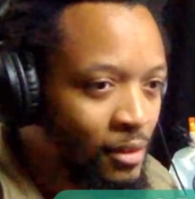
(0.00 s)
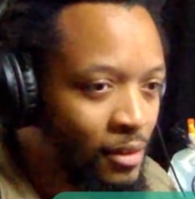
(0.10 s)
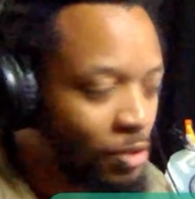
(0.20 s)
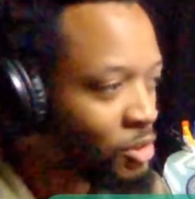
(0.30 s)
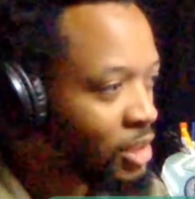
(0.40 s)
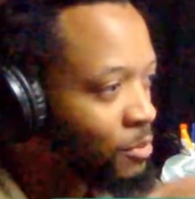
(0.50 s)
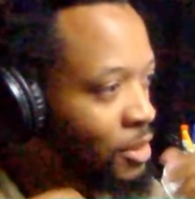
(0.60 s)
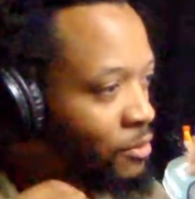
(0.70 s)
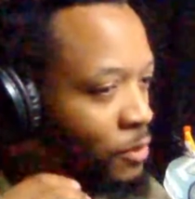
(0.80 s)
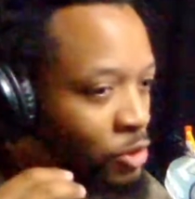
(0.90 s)
Those same
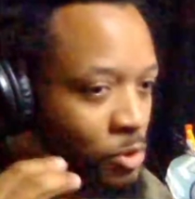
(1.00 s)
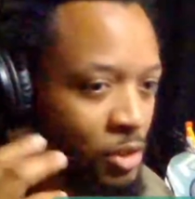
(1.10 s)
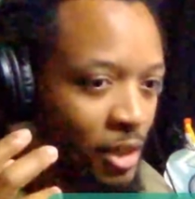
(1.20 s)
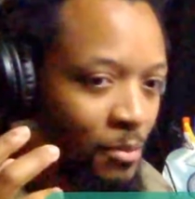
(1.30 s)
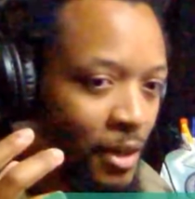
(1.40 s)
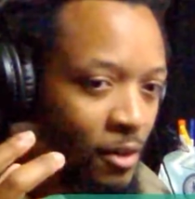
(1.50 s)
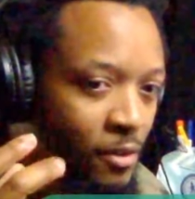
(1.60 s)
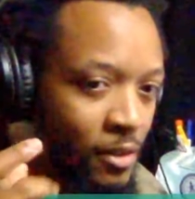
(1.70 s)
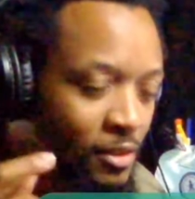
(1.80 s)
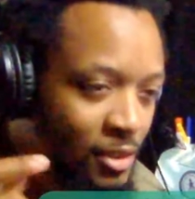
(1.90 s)
individuals come out
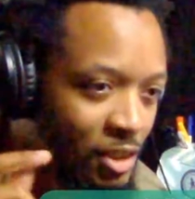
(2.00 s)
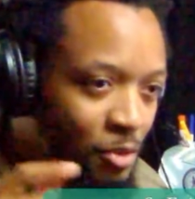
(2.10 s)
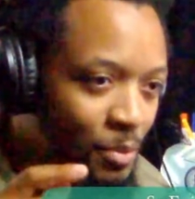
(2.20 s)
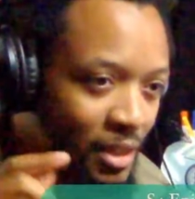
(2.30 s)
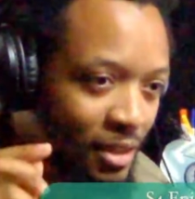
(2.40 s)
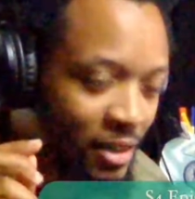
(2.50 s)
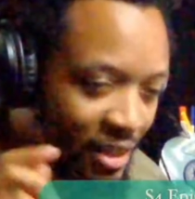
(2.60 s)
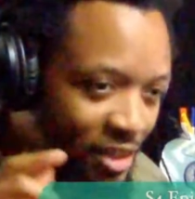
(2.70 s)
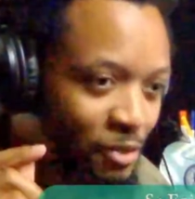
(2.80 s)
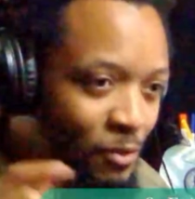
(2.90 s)
still being
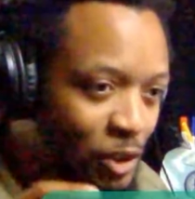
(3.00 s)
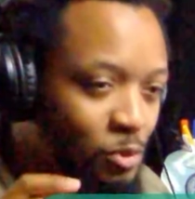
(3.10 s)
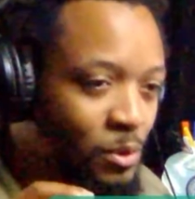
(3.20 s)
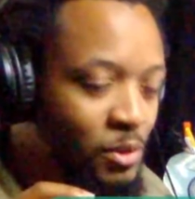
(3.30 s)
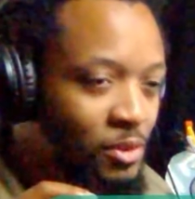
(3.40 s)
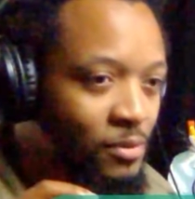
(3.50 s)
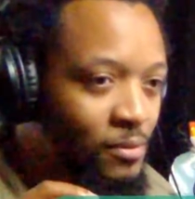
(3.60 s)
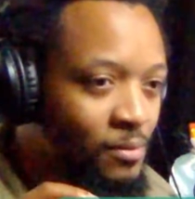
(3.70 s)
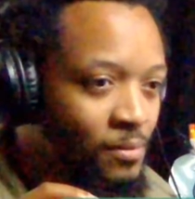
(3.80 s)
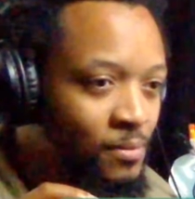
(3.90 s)
individuals,
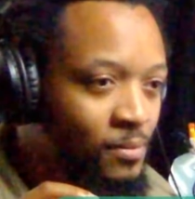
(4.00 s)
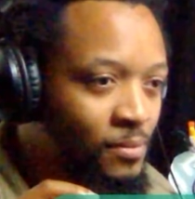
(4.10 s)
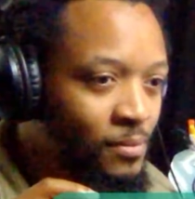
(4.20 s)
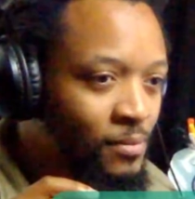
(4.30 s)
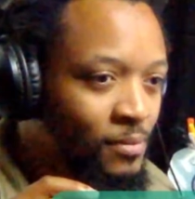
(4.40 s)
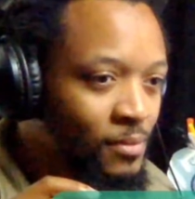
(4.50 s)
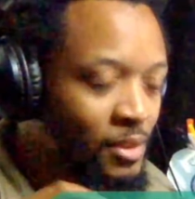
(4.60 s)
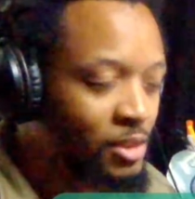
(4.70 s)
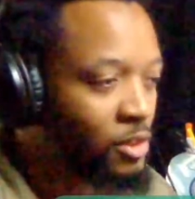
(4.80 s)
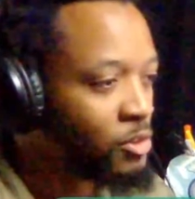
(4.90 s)

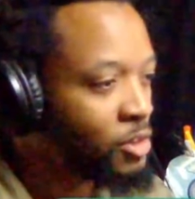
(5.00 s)
still